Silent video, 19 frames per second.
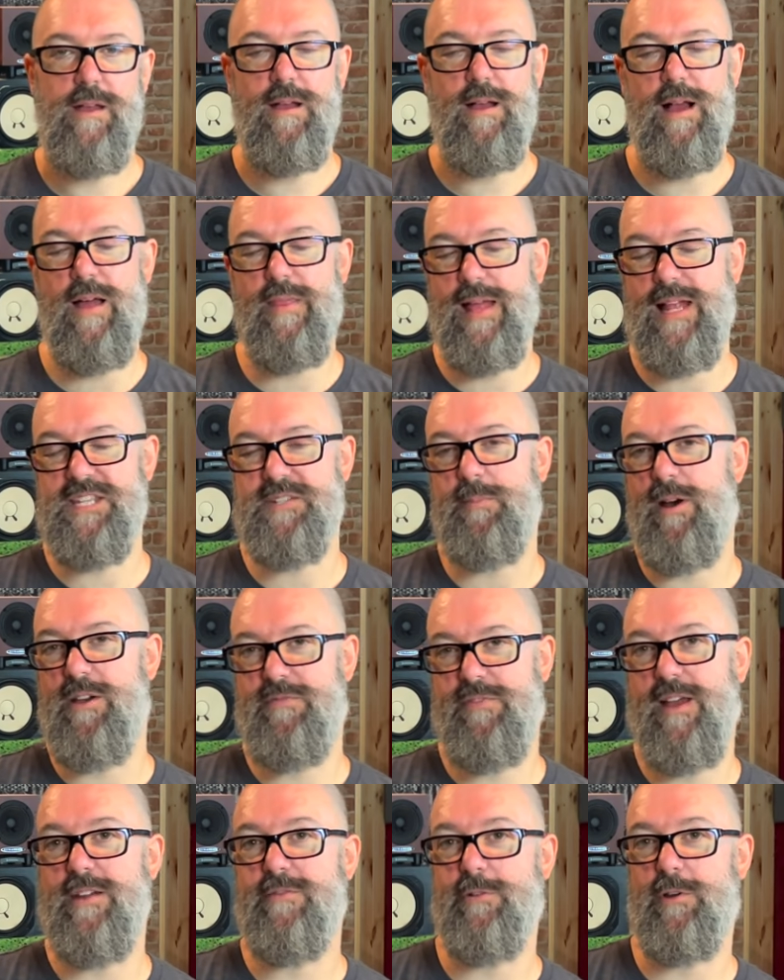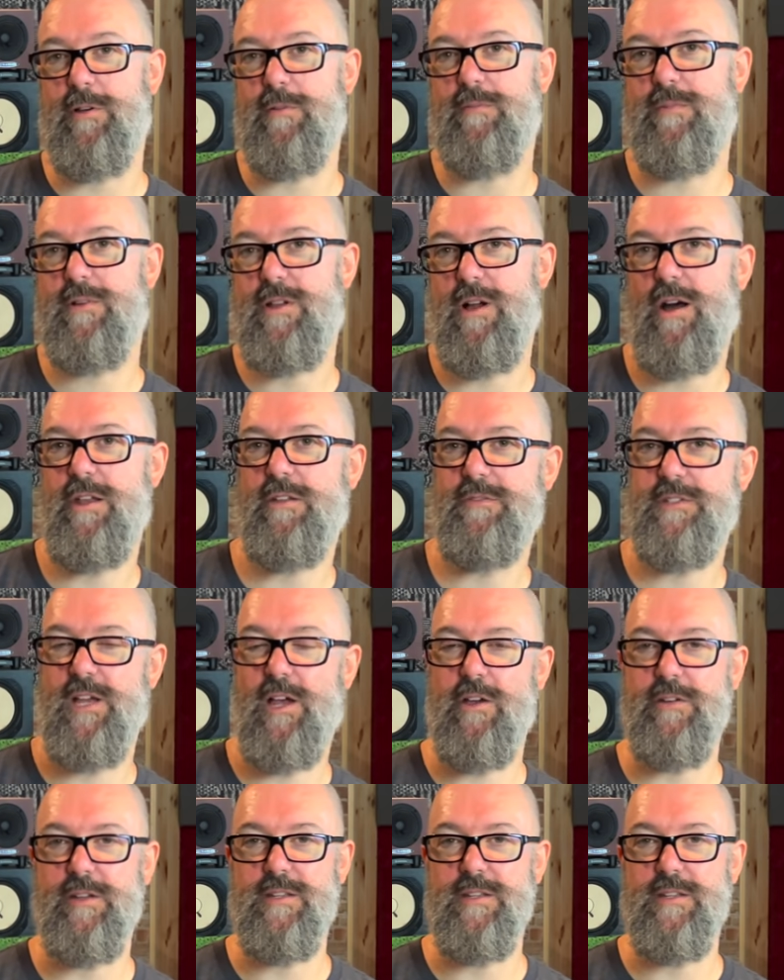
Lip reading: that's my favourite kind of tone.